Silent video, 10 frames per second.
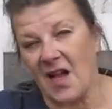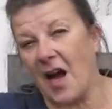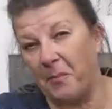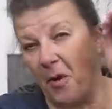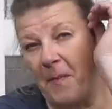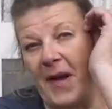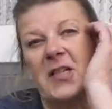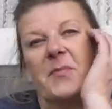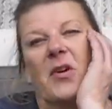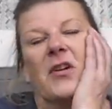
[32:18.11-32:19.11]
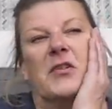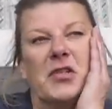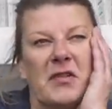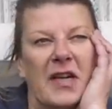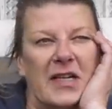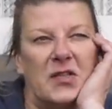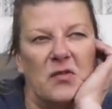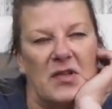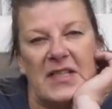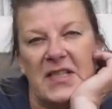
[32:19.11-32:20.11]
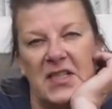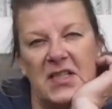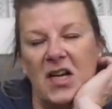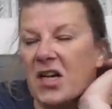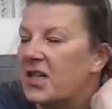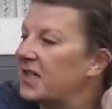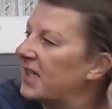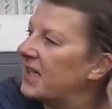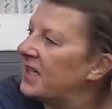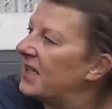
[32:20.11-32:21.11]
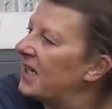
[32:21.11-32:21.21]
I'll pop back tomorrow and do that, or at least start it.